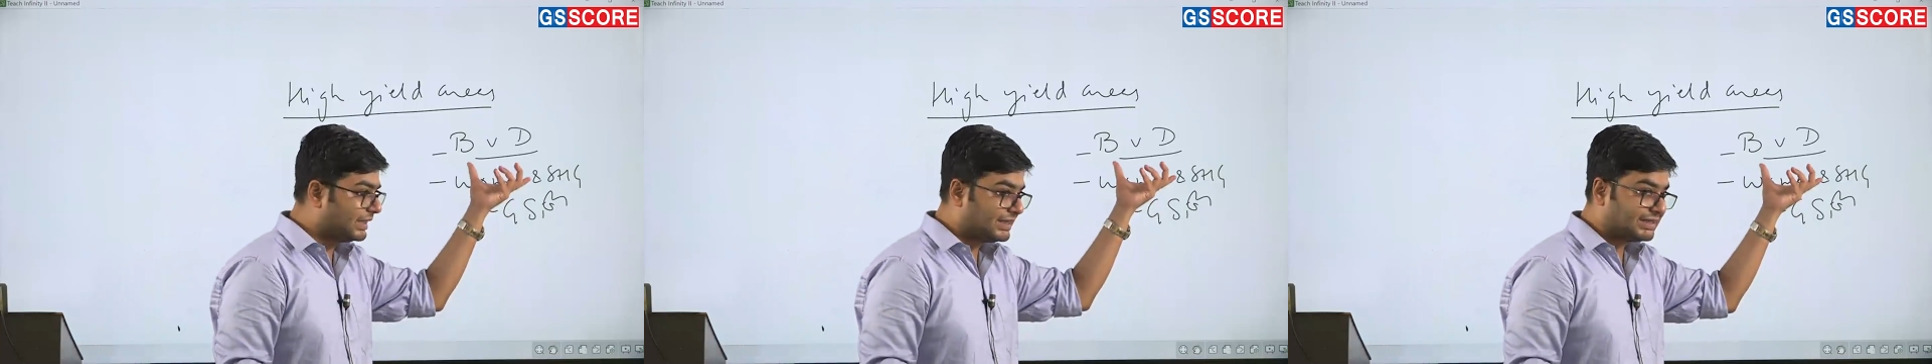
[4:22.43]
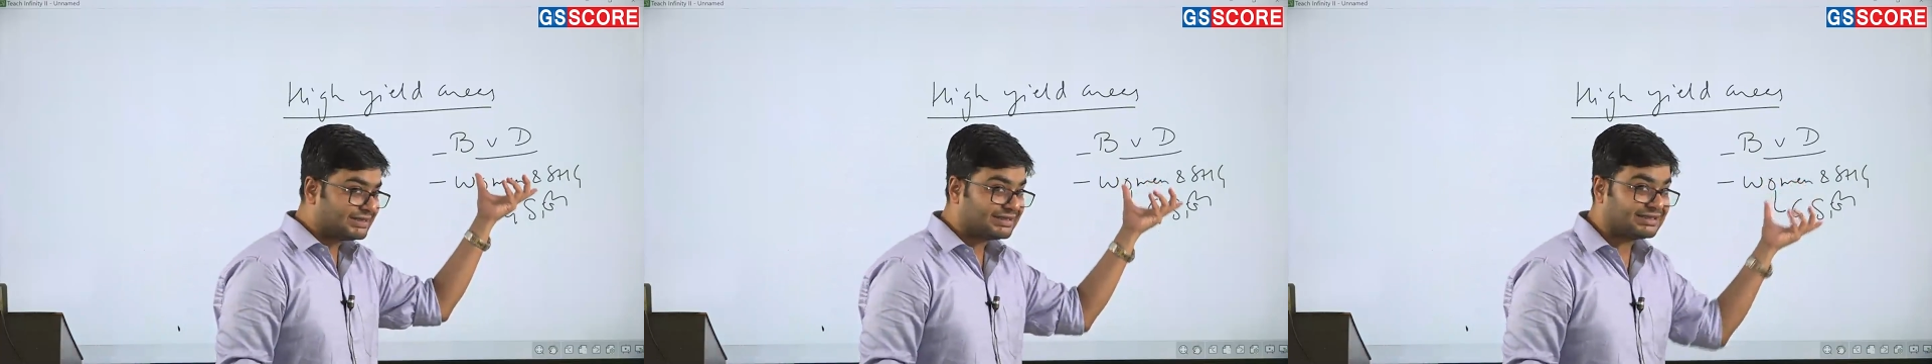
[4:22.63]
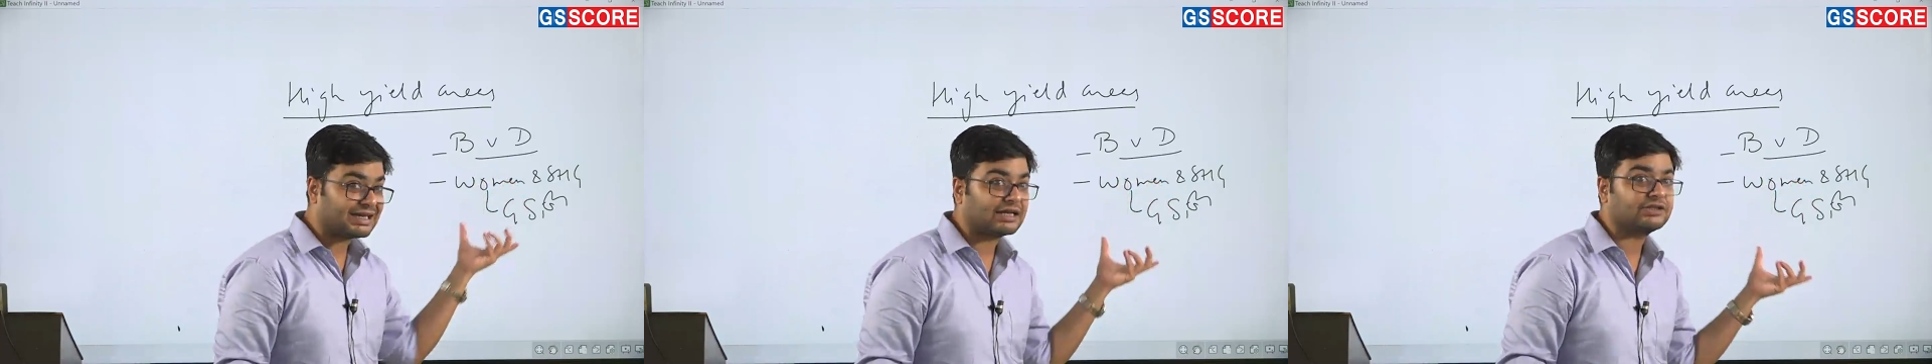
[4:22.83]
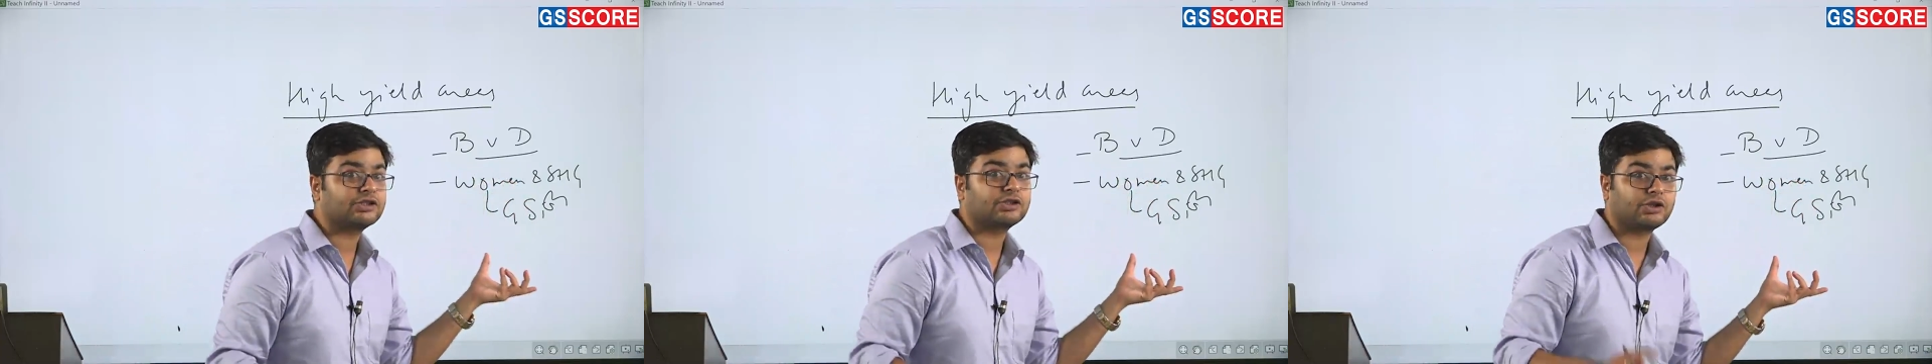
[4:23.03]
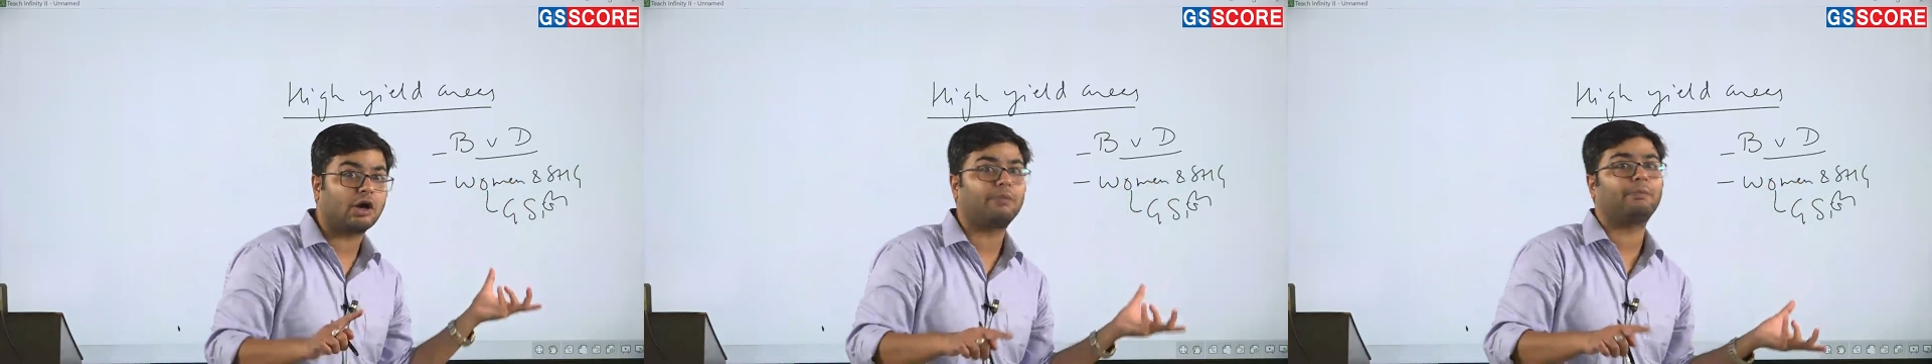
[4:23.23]
such
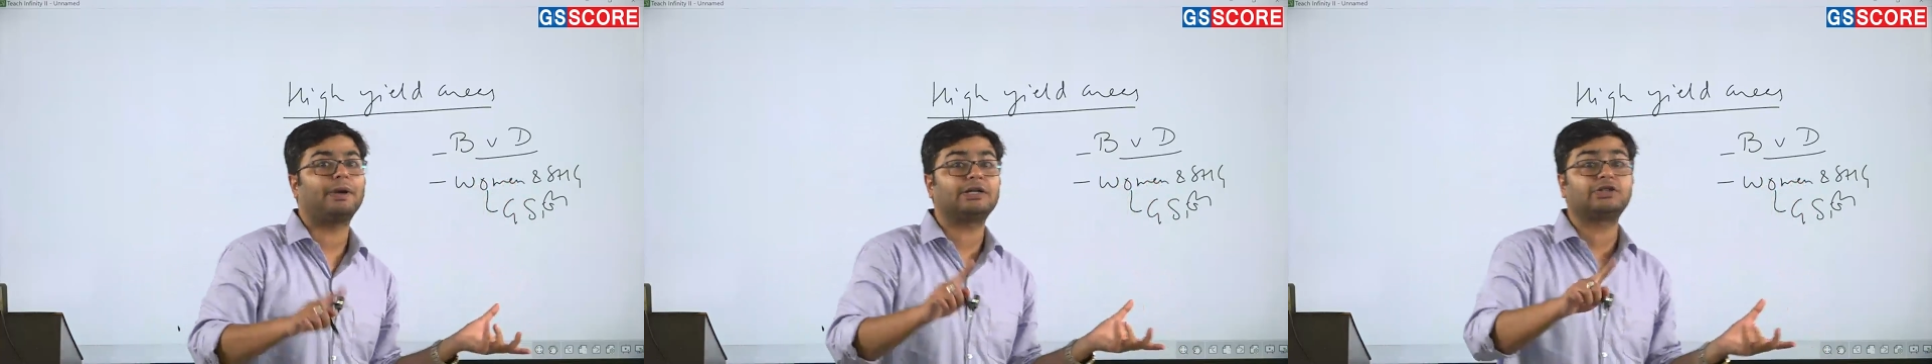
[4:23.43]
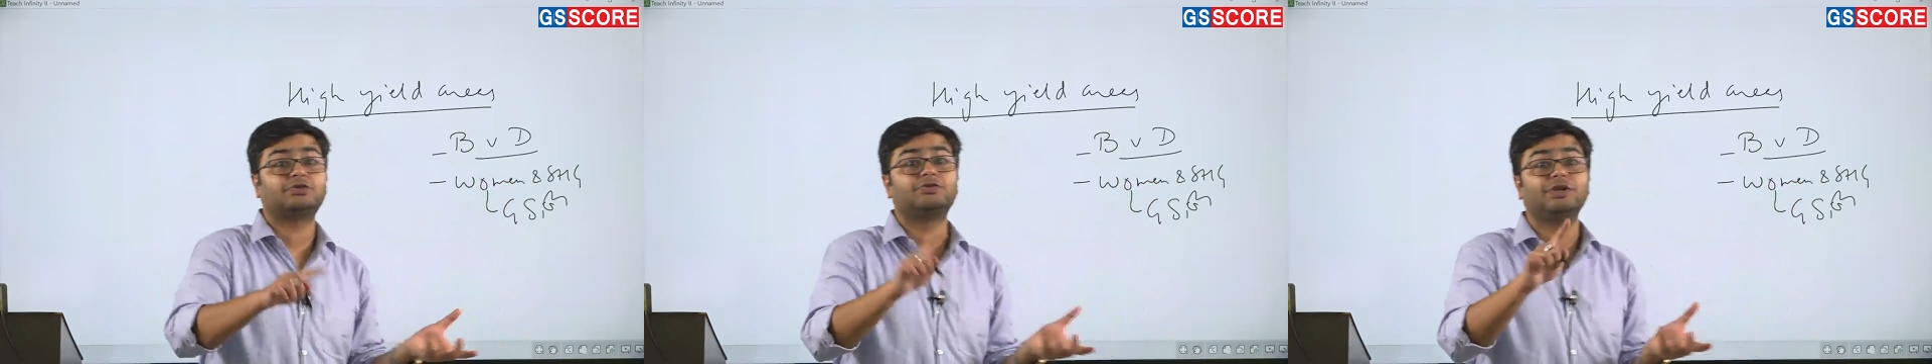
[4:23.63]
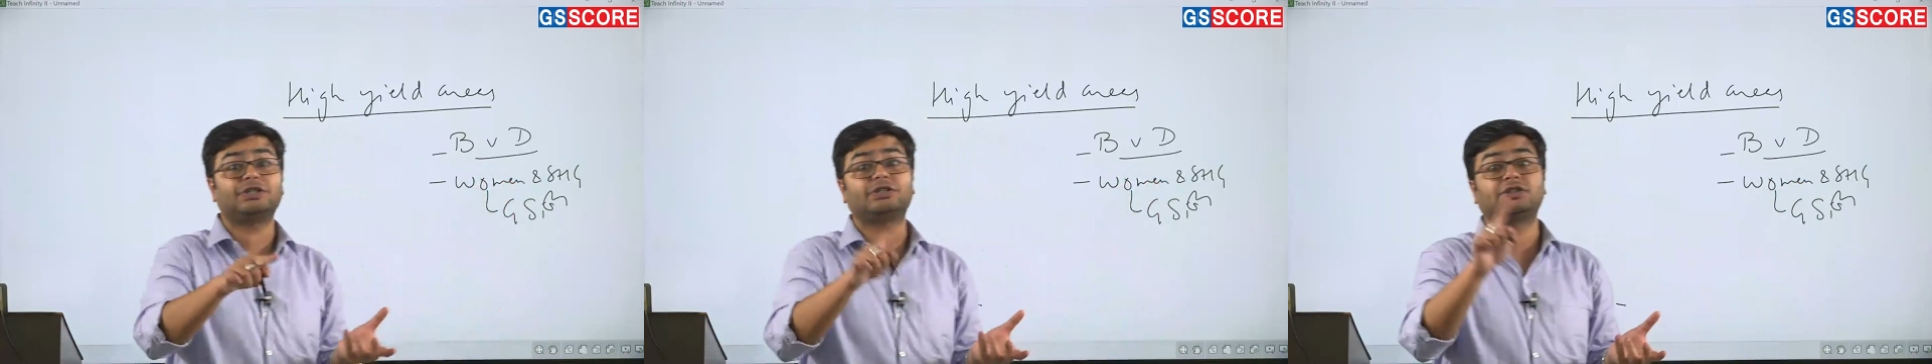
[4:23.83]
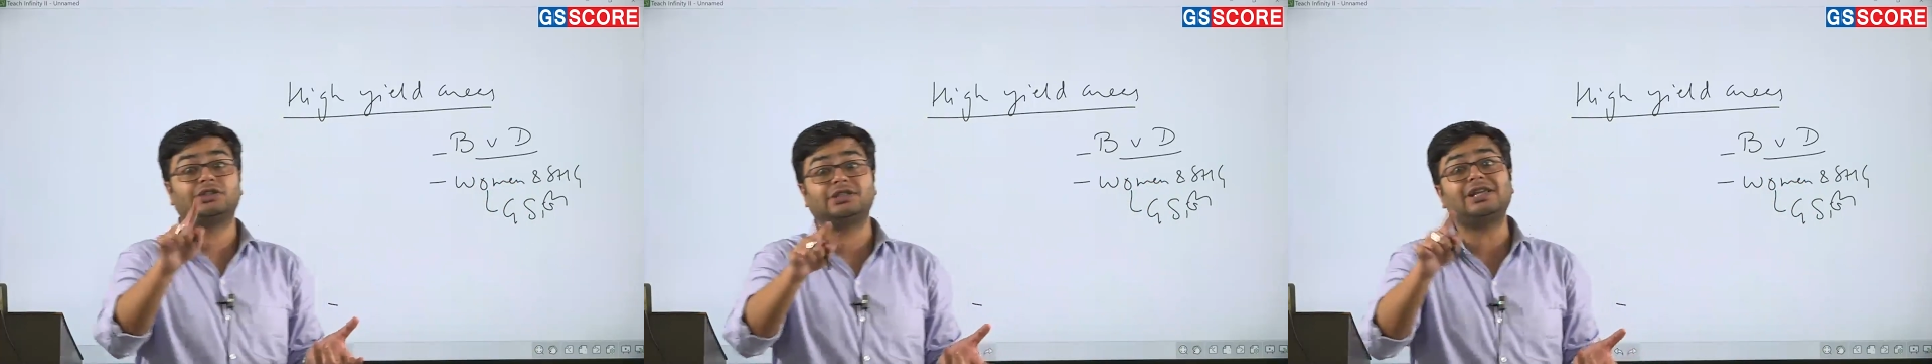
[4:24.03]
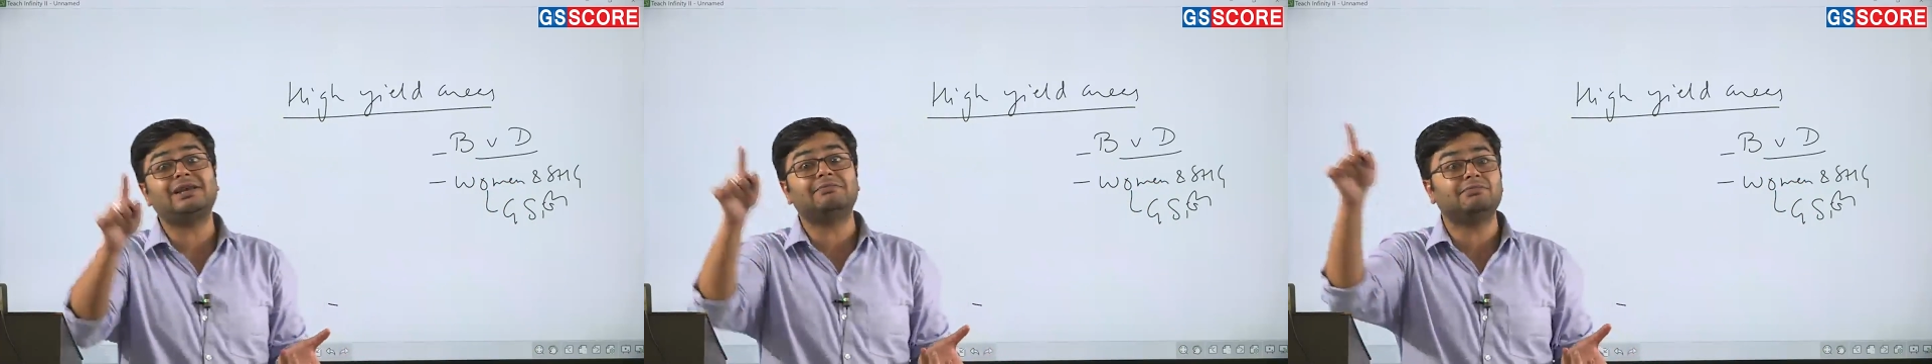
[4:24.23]
topics which
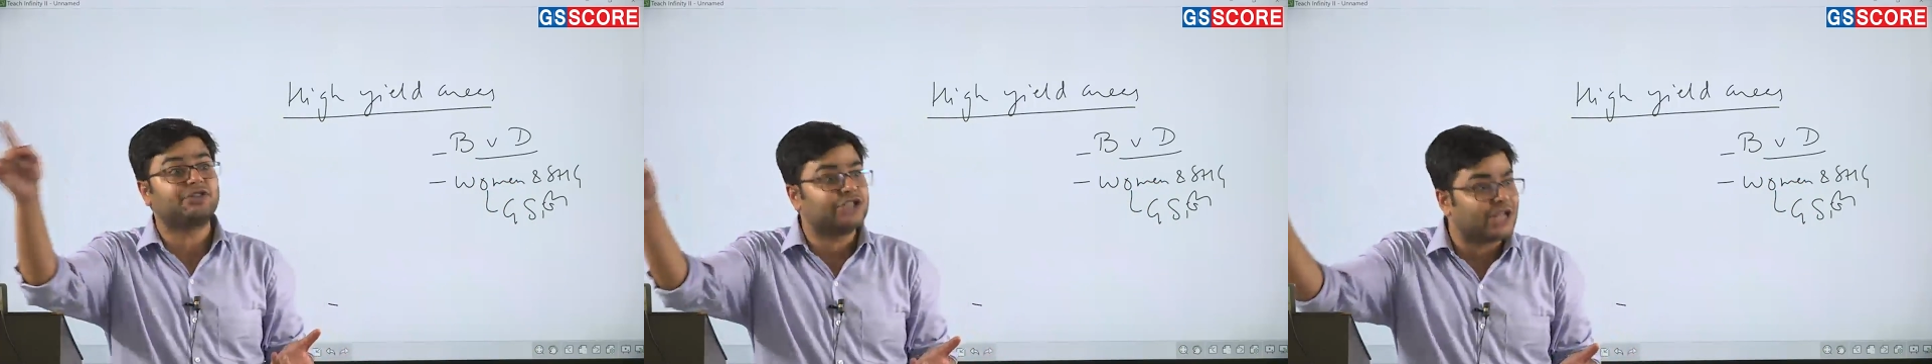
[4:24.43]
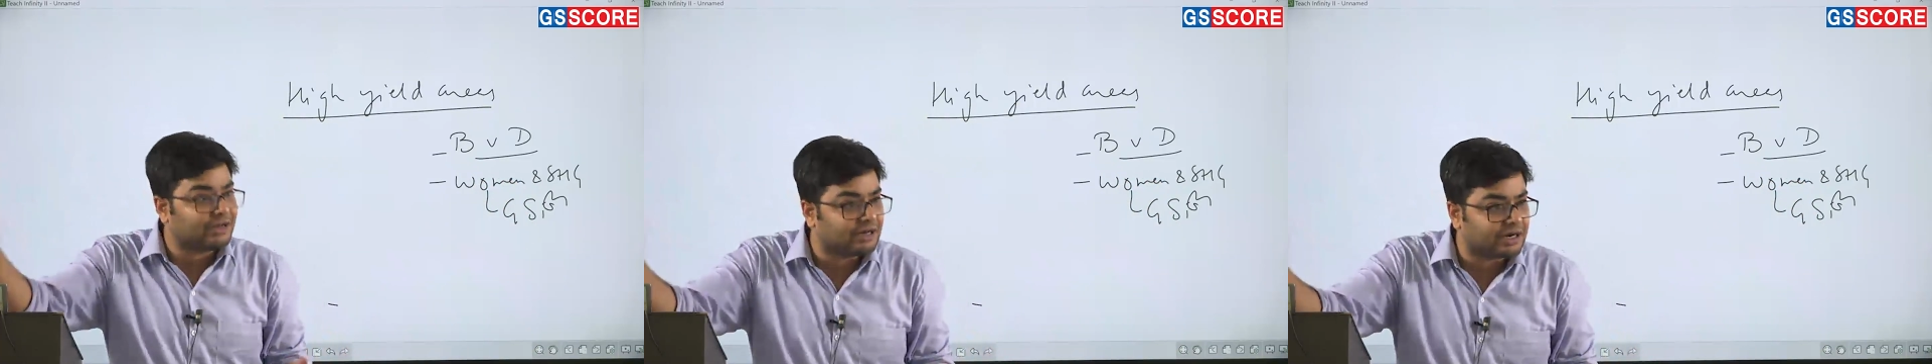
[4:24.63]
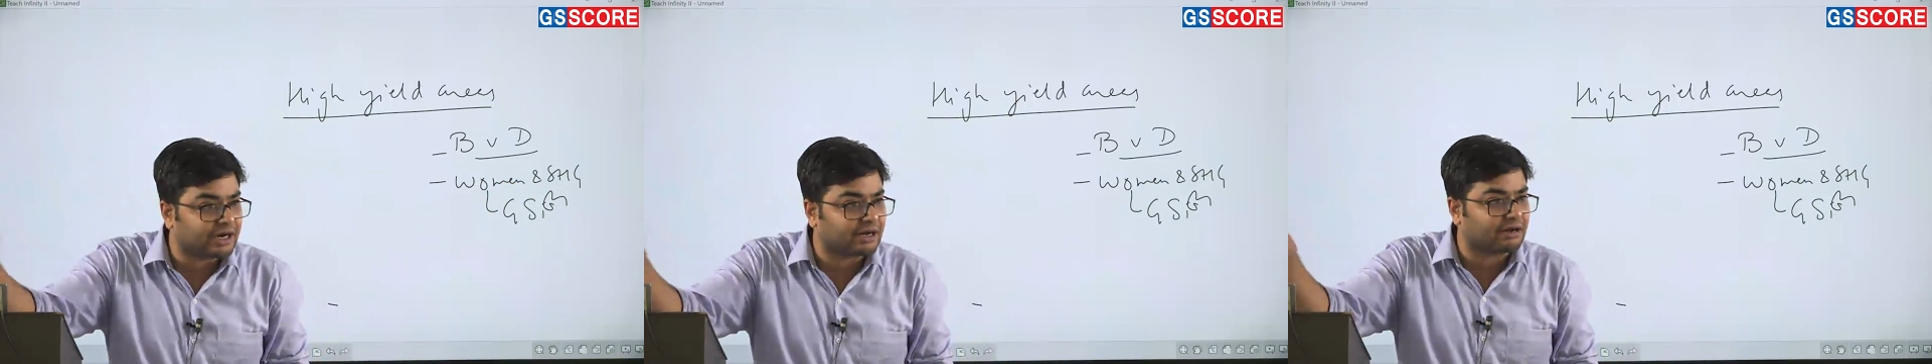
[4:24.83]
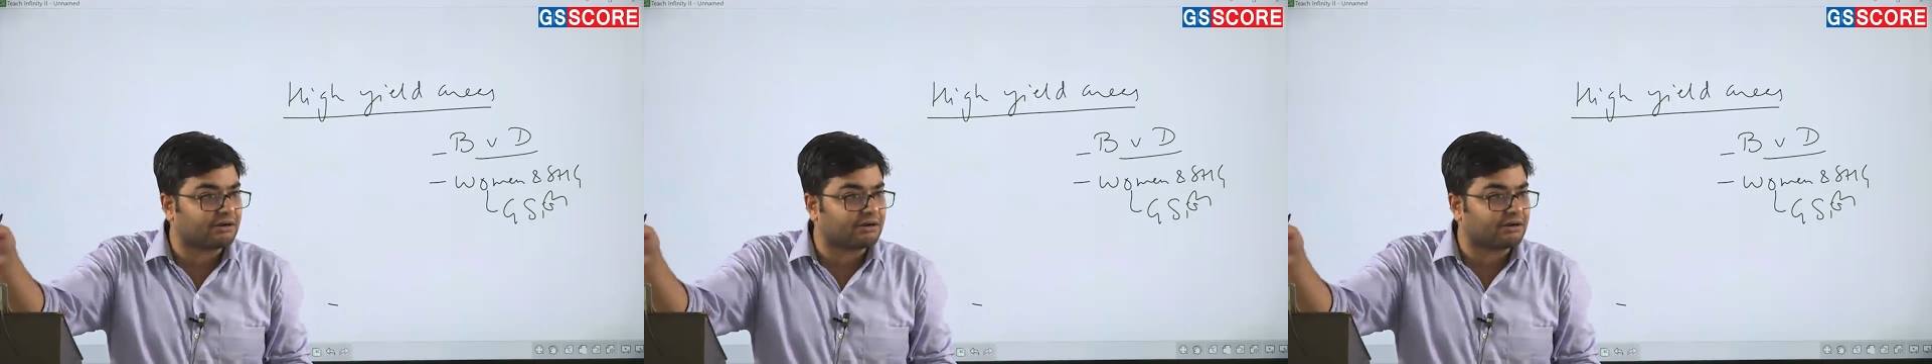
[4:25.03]
seem generic,